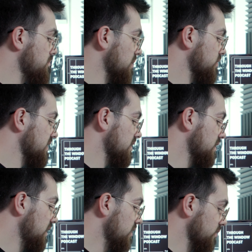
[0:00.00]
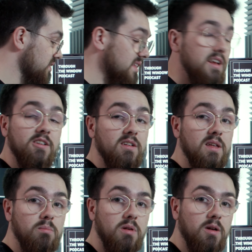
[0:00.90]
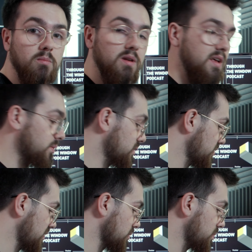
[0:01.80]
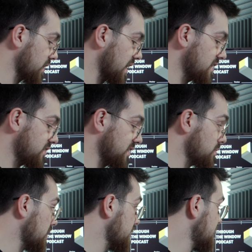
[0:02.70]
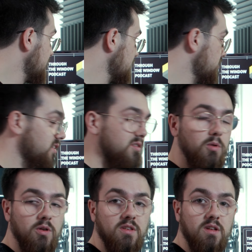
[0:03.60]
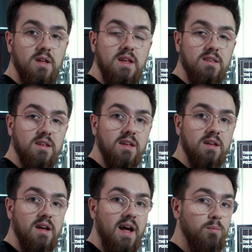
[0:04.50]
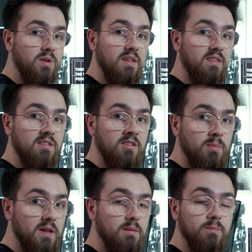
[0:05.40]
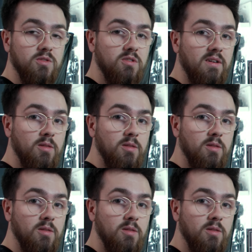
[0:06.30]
built in. So it's literally plug and play. We just have to plug a HDMI for this monitor into here and we get this display straight out of the